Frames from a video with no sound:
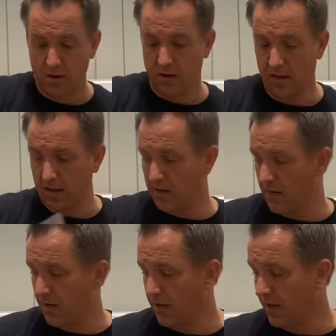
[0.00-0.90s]
and
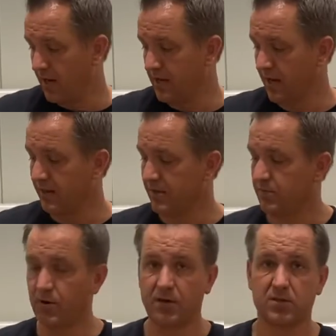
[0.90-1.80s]
I like to
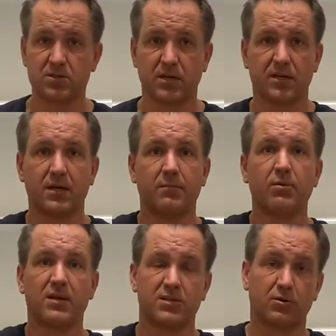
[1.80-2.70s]
put it in just like a
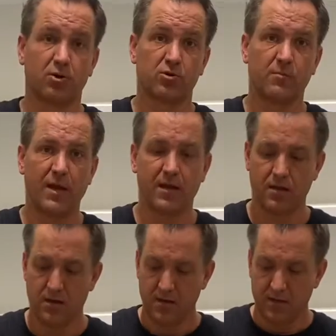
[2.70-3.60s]
plastic grocery bag.
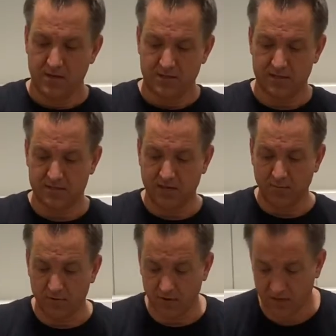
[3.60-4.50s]
The same
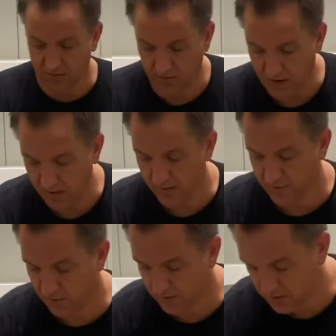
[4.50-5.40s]
with any of the grout left
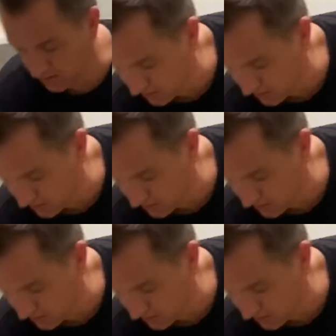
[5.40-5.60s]
over. So you